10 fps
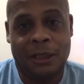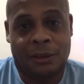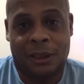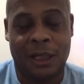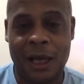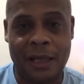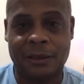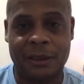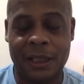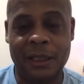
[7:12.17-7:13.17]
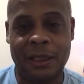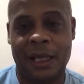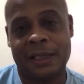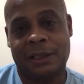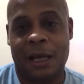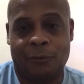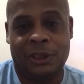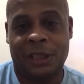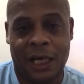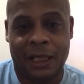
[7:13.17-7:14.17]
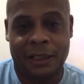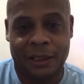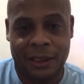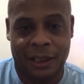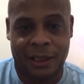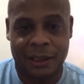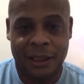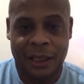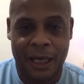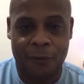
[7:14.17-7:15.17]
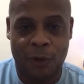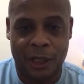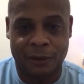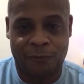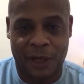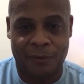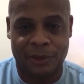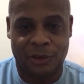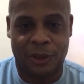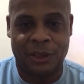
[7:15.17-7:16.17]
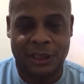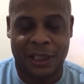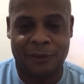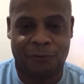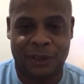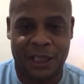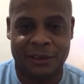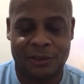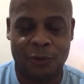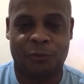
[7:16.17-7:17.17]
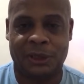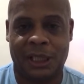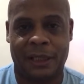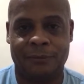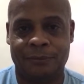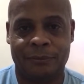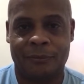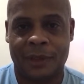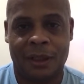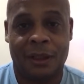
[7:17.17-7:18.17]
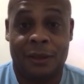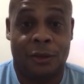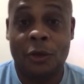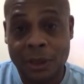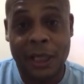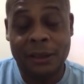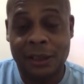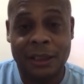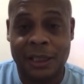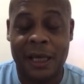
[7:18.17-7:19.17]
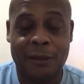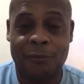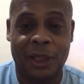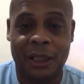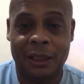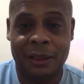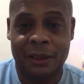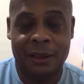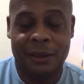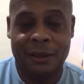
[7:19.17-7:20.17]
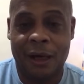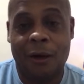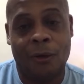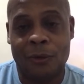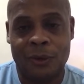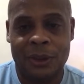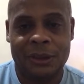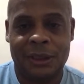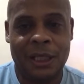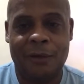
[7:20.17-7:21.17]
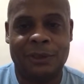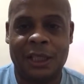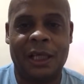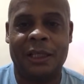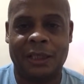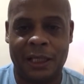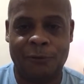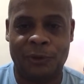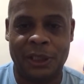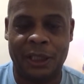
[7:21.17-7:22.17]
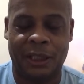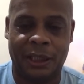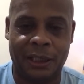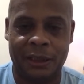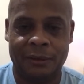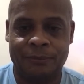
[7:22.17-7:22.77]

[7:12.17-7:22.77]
took her out to dinner last night with John and Haywell's Family Journey. Thanks for that super chat. Did you think she thanked me? No, she never said, hey, thanks for dinner, honey.